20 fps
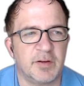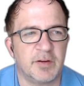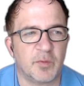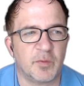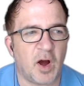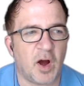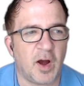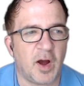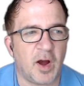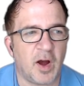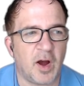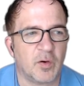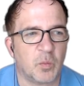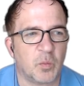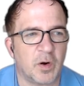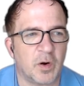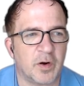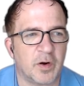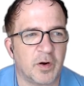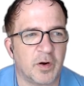even higher or
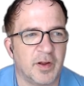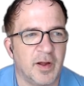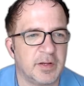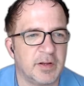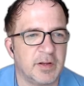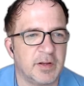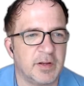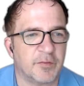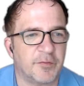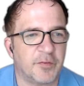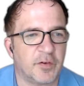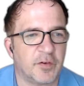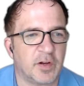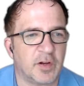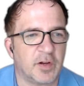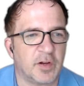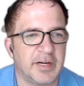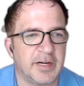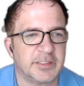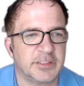worse. Here's a full
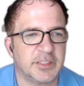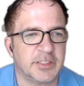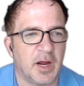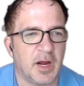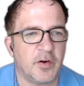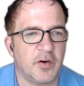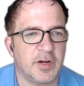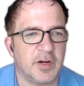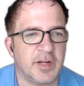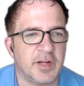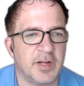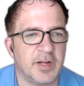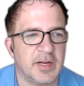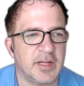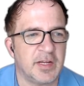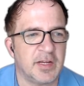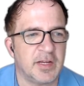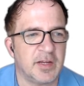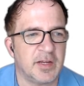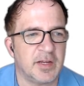hash
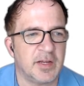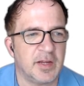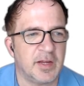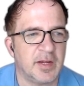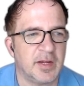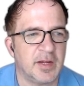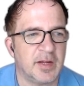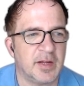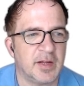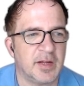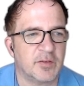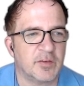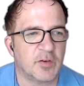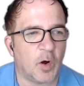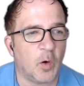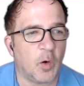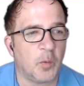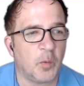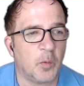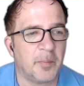3080. It's
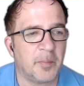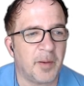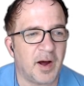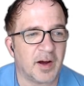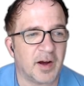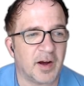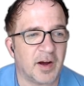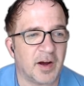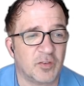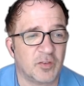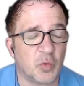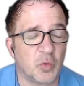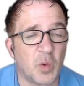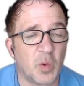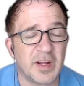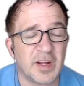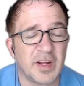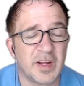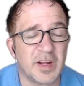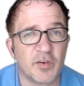open box,
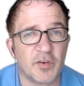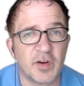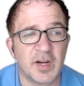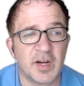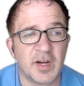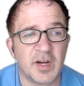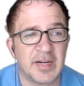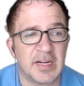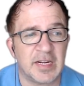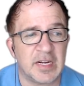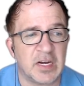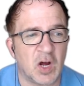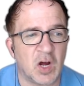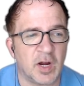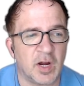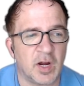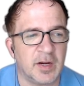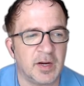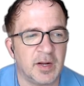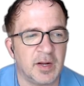23.99.
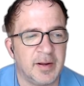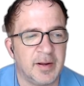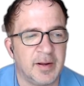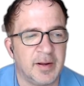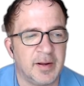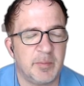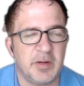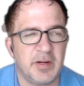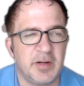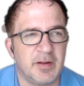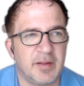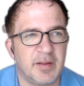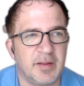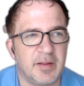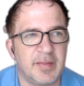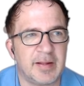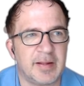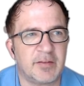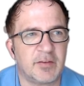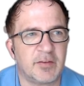I mean,
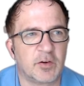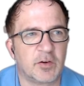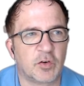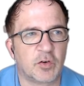that's a